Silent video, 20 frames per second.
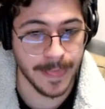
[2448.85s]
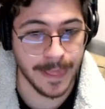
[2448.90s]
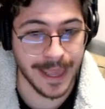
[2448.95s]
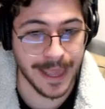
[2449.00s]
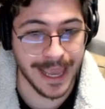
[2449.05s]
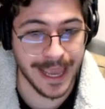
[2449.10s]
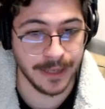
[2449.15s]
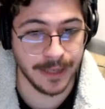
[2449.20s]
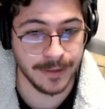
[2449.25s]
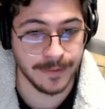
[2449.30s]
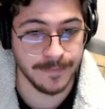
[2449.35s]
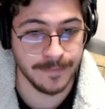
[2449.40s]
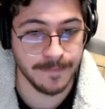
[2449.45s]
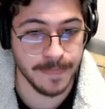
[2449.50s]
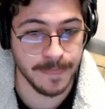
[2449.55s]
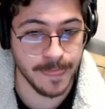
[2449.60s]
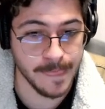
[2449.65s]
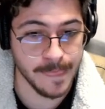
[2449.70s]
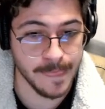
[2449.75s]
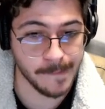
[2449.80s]

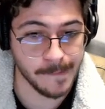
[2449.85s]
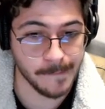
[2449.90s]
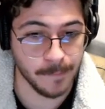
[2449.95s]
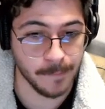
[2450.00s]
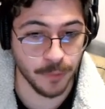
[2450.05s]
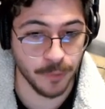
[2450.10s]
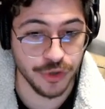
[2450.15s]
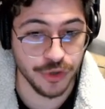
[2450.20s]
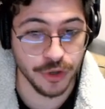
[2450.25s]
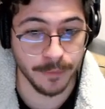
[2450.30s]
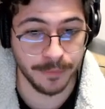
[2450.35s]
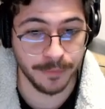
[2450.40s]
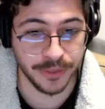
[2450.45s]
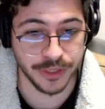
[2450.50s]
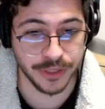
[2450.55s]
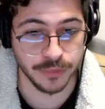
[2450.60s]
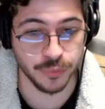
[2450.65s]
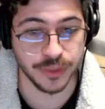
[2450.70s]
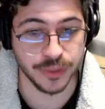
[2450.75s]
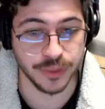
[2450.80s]
And when you compare it with